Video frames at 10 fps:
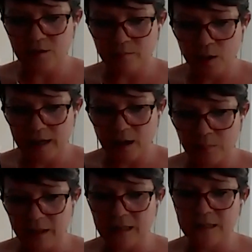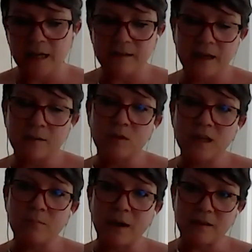and burnout piece, and then
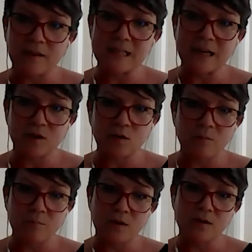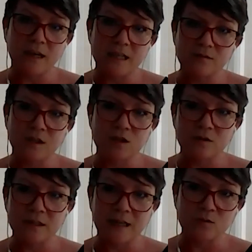the impact that that's having on both
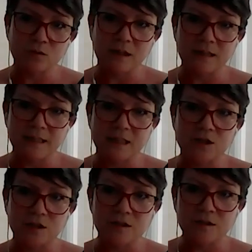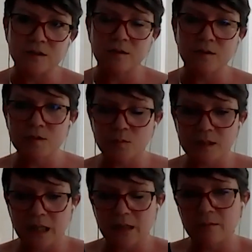individuals and organisations. So we
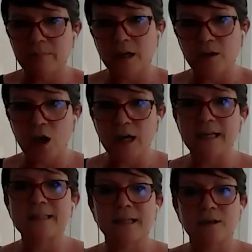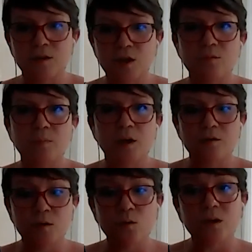take a kind of holistic view, both
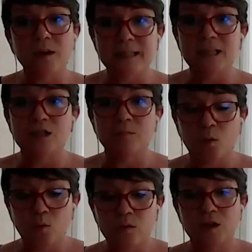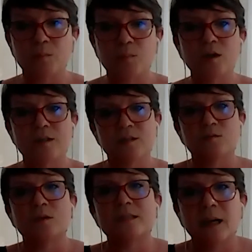of the organisation, but also the process of what's